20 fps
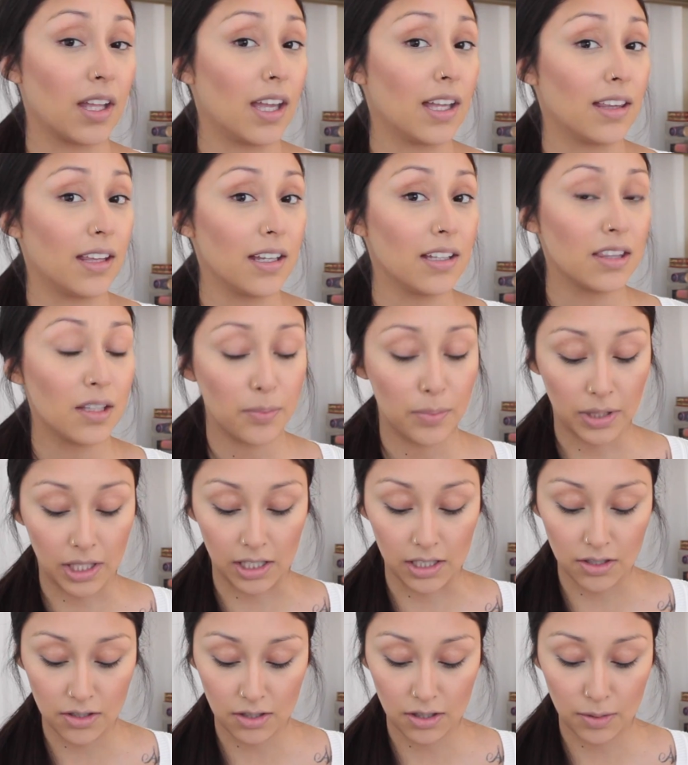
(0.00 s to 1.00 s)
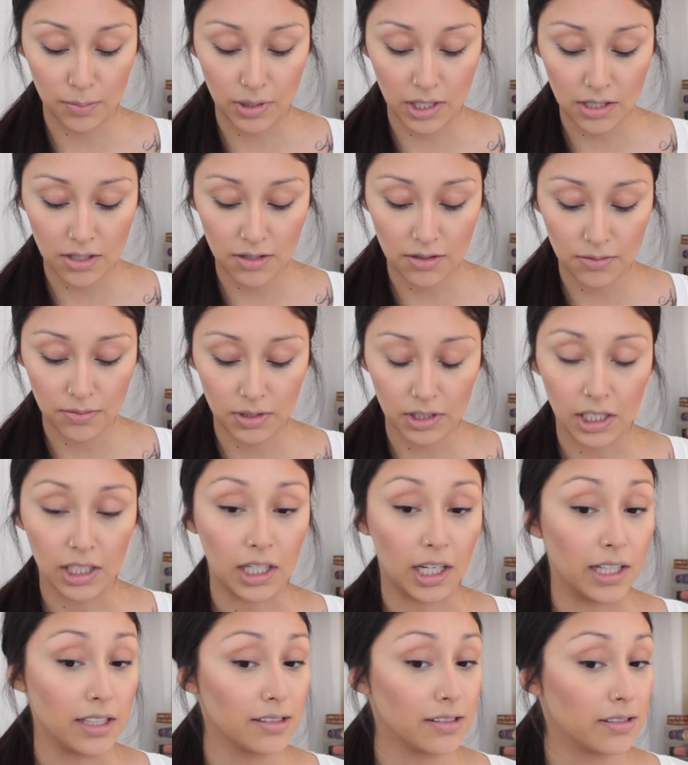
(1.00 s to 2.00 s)
I like the blush. The blush is really
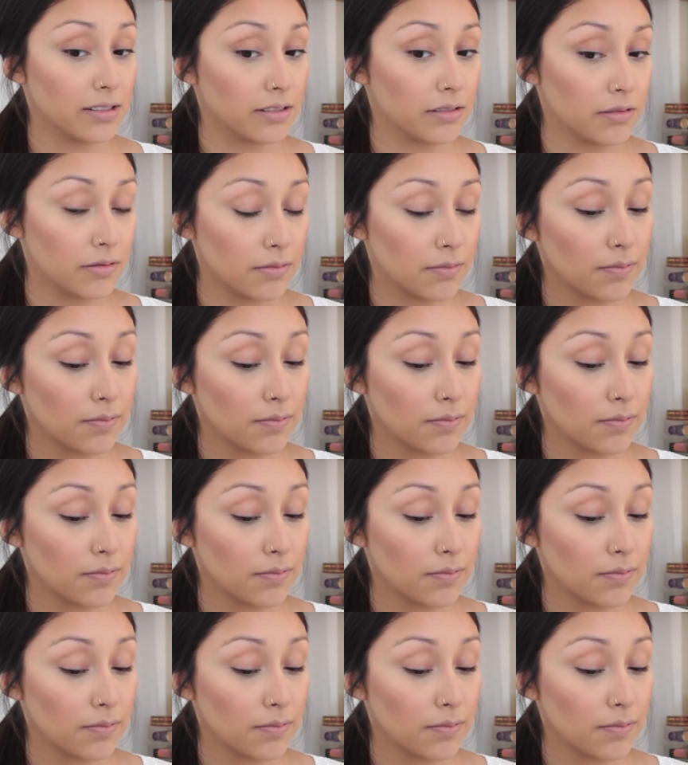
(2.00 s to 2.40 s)
nice.